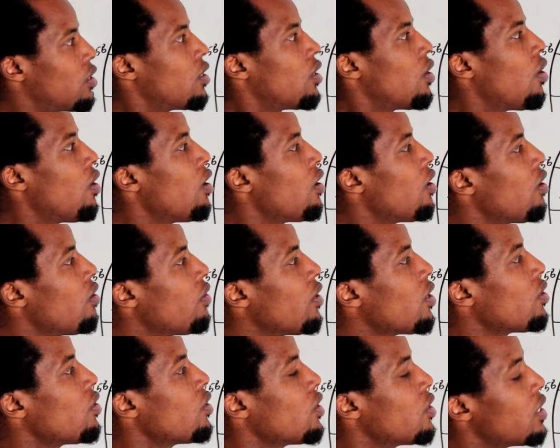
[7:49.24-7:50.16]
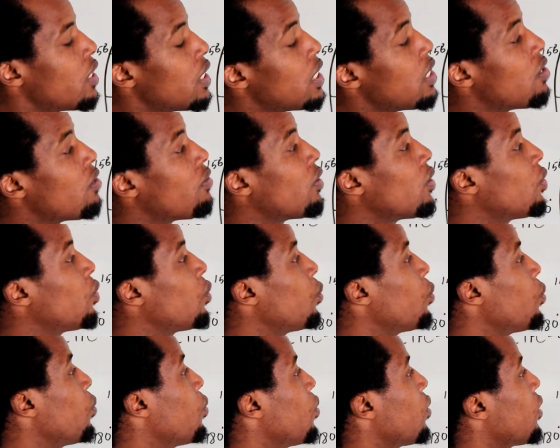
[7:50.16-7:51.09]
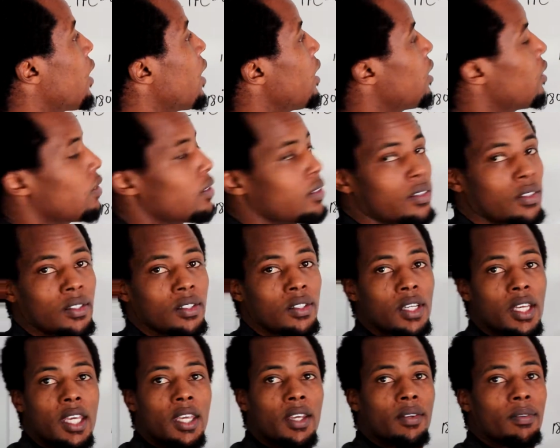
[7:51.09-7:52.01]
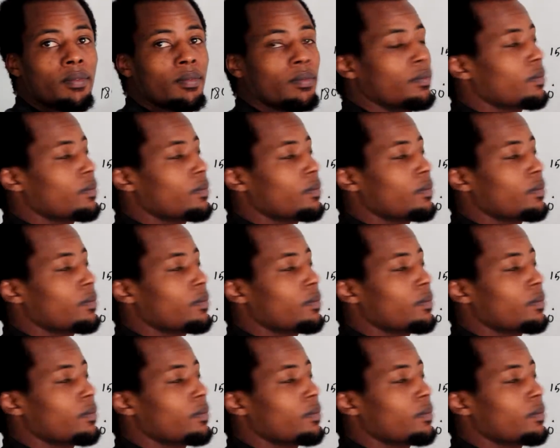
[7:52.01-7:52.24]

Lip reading: all over root 3 over 2, right? Here.